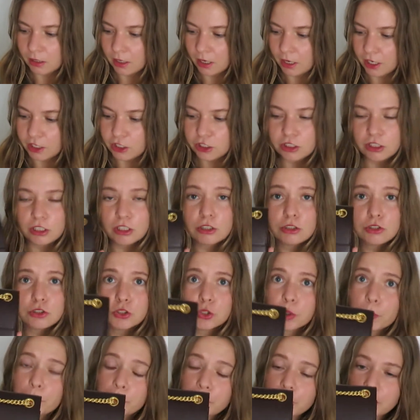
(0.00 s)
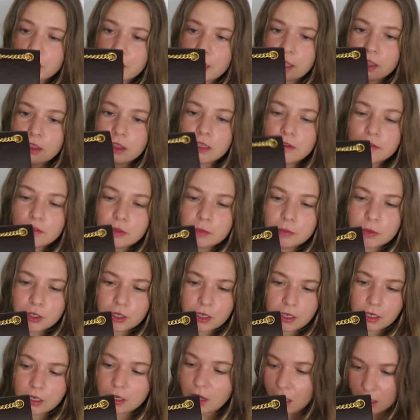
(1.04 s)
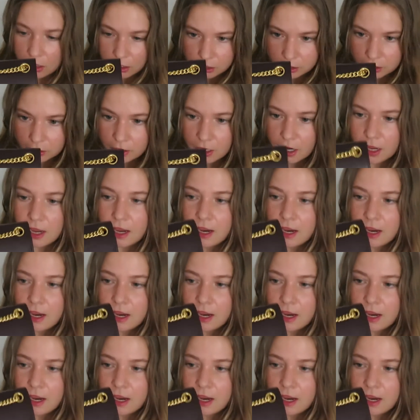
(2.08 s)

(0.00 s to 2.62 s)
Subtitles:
And I just think it's so pretty. I love the burgundy color.